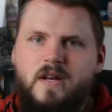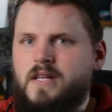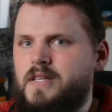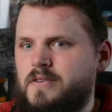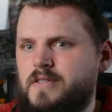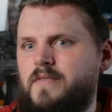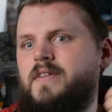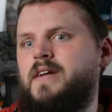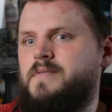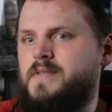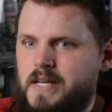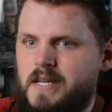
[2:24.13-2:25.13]
It's not something
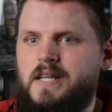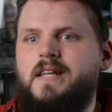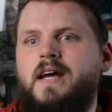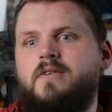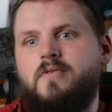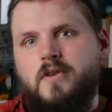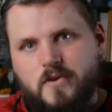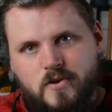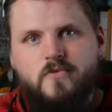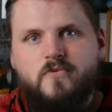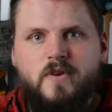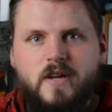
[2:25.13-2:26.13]
else they need to download
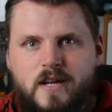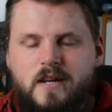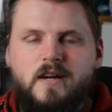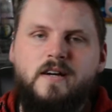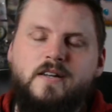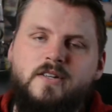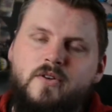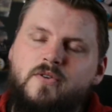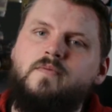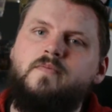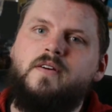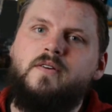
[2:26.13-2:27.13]
and relearn, so it
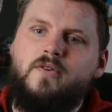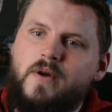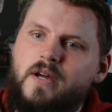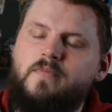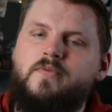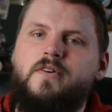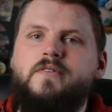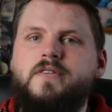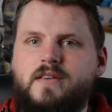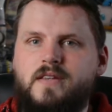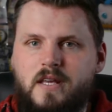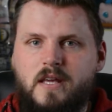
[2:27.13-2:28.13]
should be a quicker
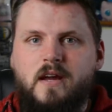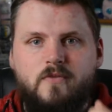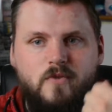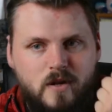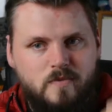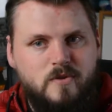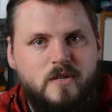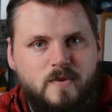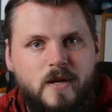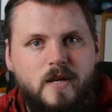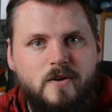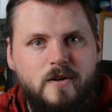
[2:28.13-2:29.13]
process to get everyone up to
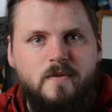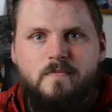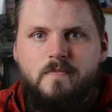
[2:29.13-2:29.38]
speed on it.